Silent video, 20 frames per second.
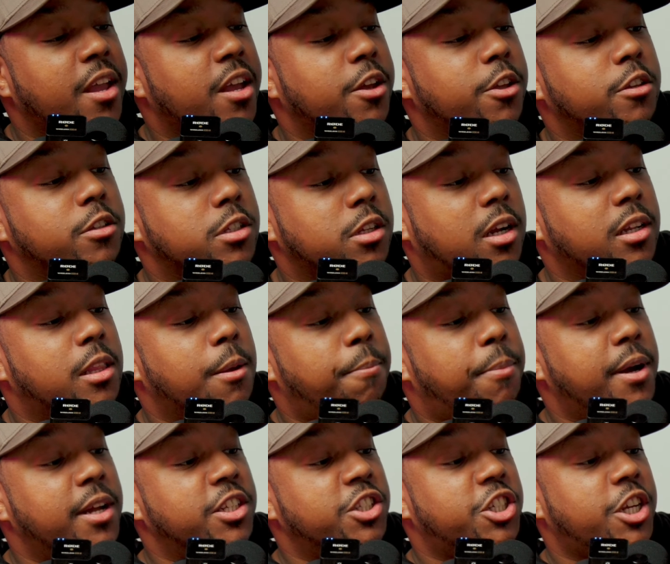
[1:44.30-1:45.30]
You start to
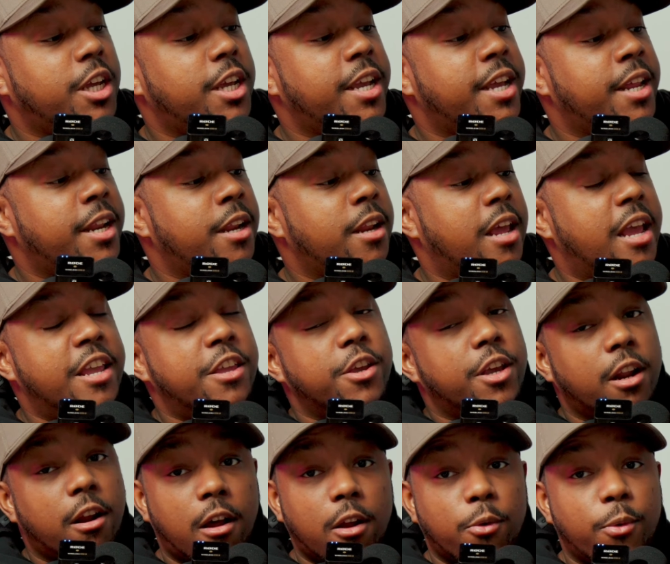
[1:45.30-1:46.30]
punch in and you
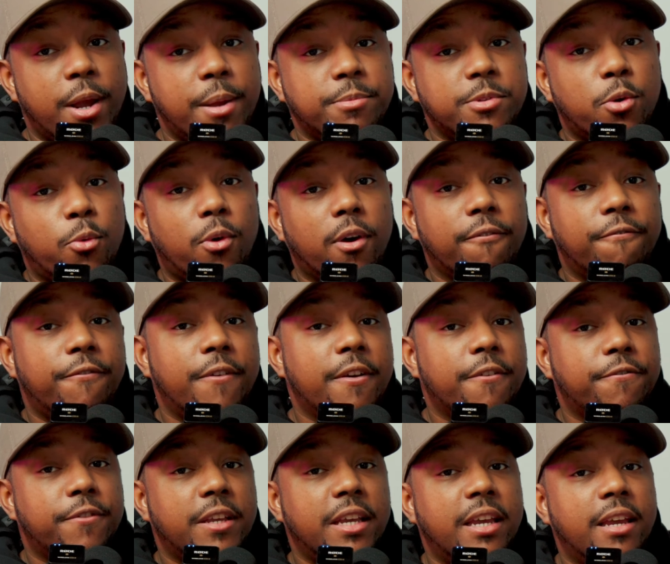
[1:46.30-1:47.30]
get all the way up to
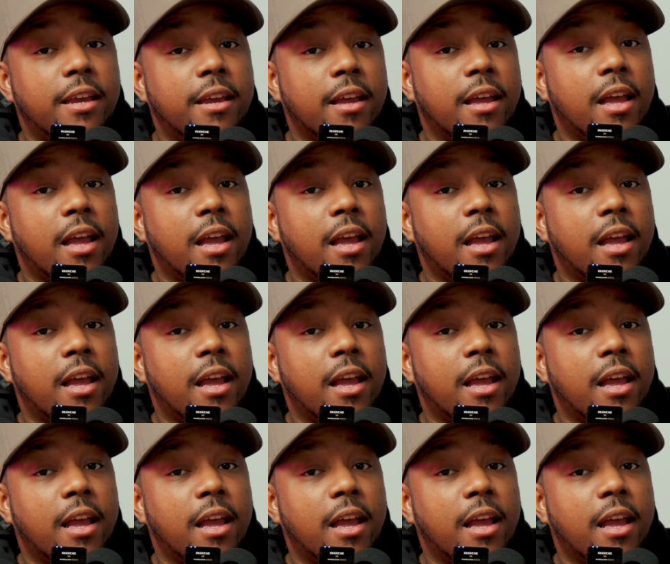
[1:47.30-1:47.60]
150